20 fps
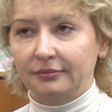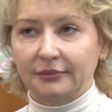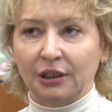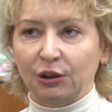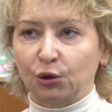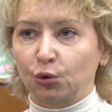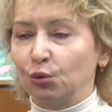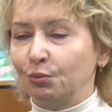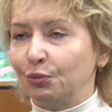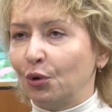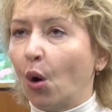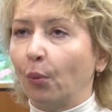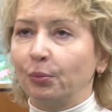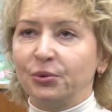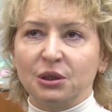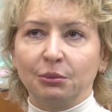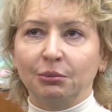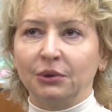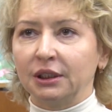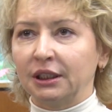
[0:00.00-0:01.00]
It could be
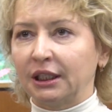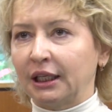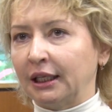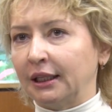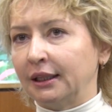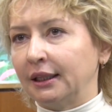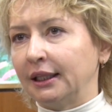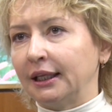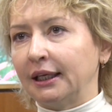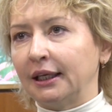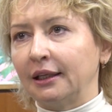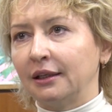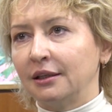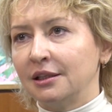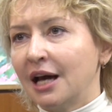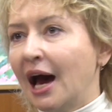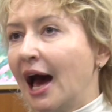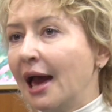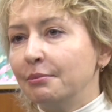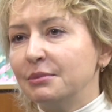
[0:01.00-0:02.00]
optimal in the
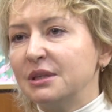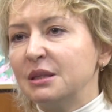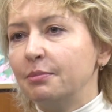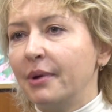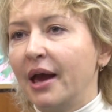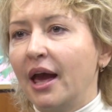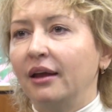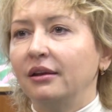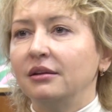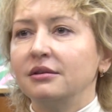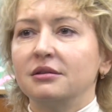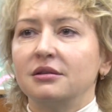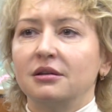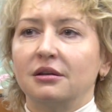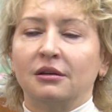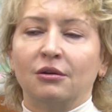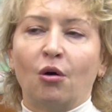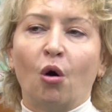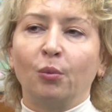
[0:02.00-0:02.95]
time spent,